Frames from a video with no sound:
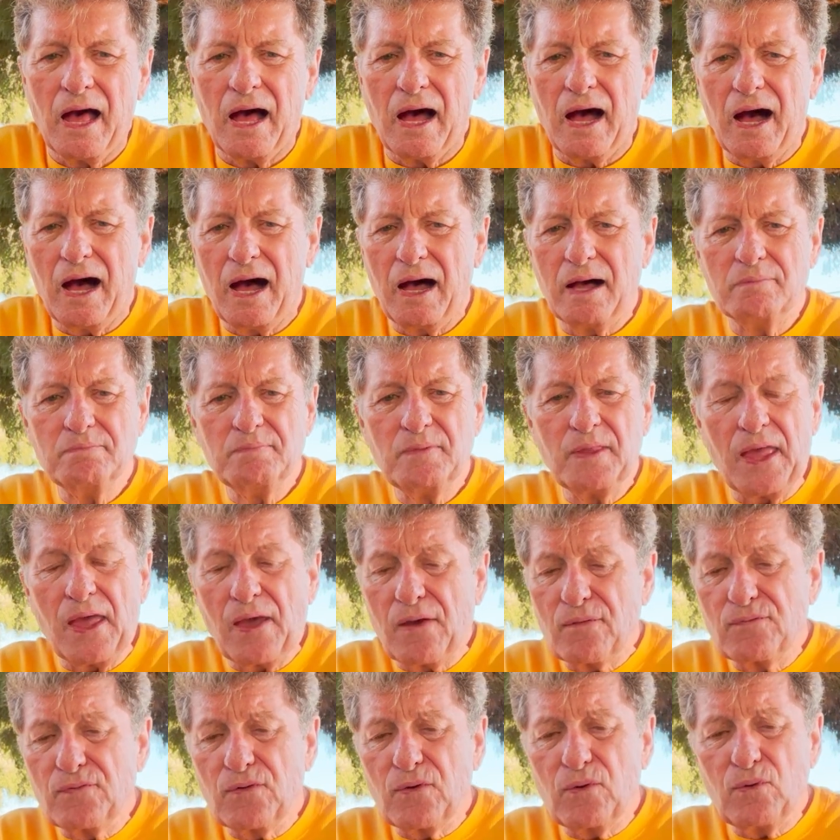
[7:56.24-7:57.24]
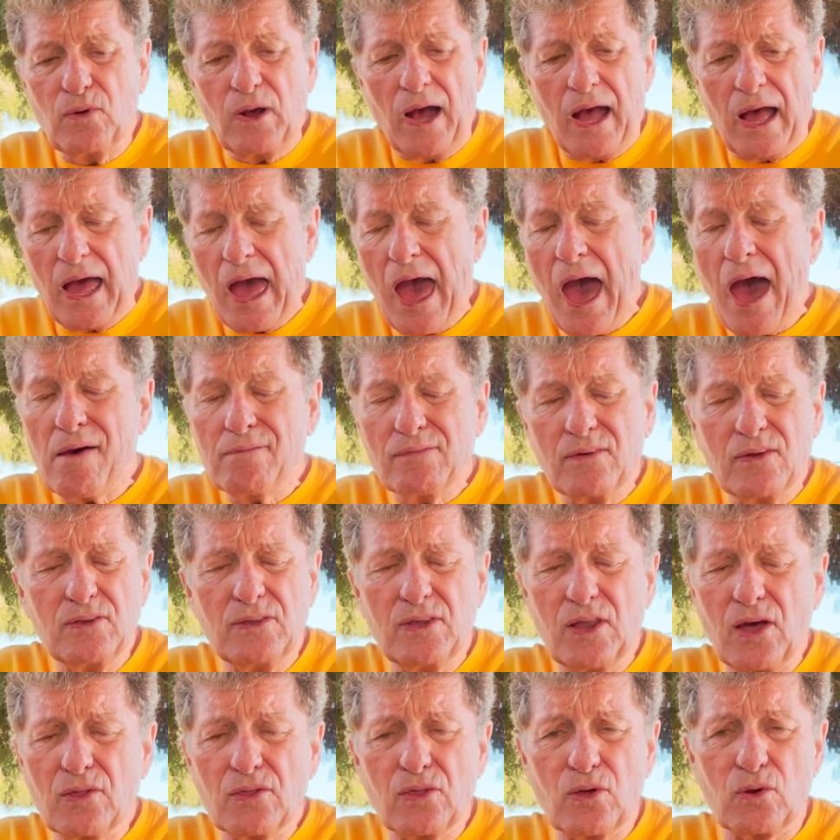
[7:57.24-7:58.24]
If you have
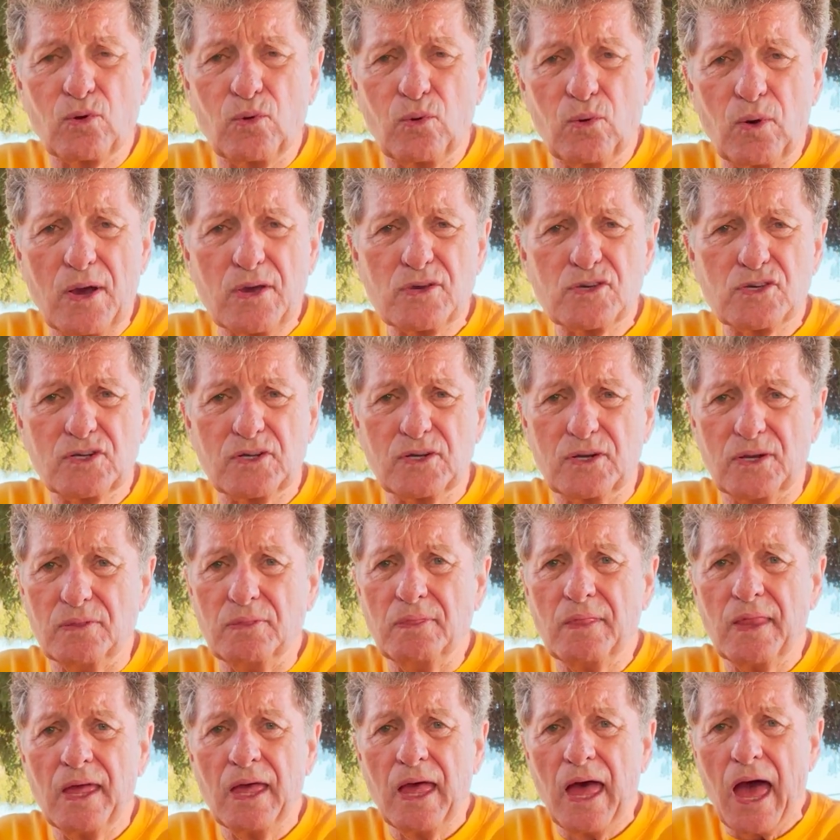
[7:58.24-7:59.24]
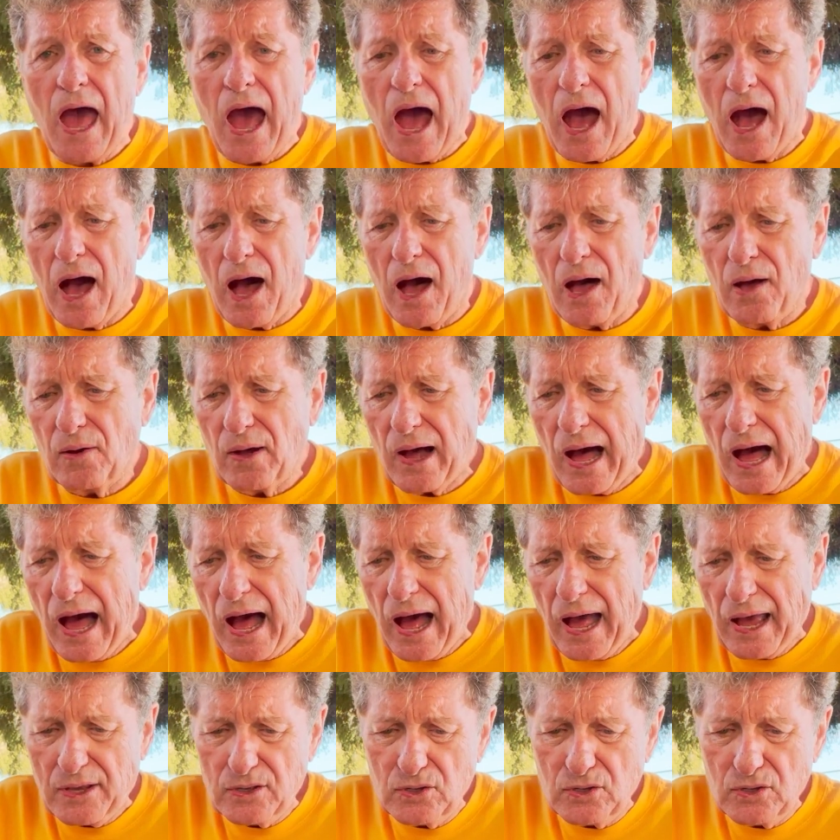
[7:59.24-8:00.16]
another question how I